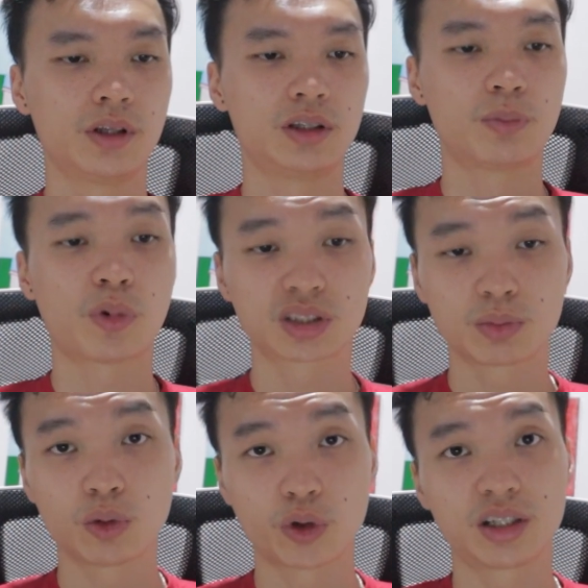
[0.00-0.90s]
The
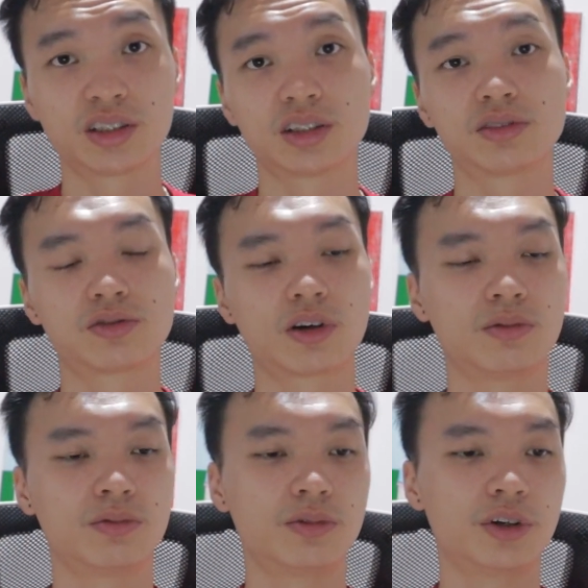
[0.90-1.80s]
possible weaknesses
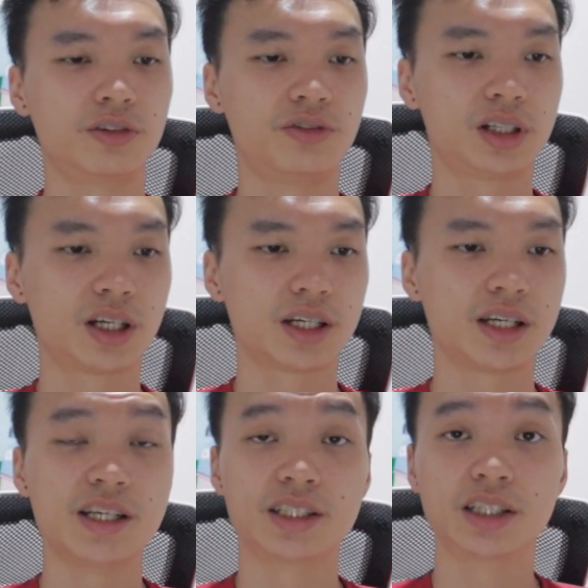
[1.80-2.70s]
for Villa
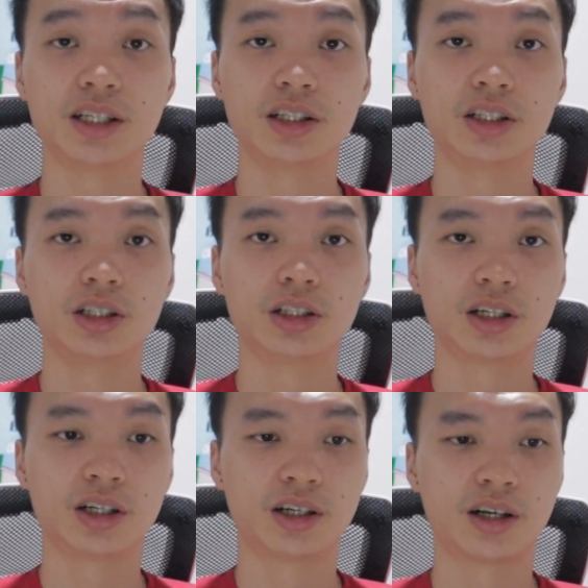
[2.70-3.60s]
is
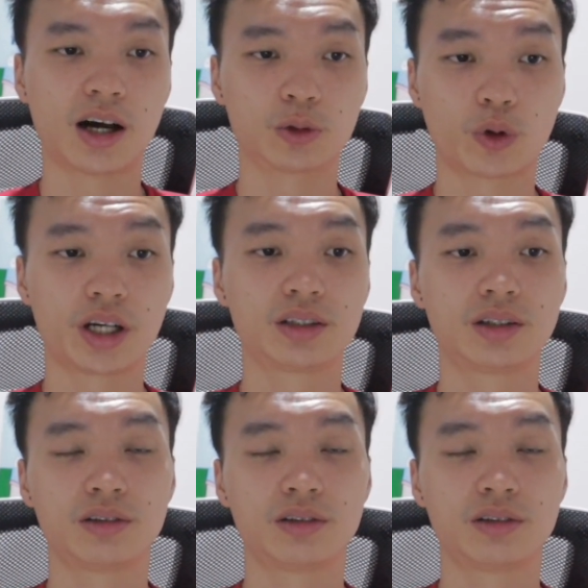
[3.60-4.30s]
out wide,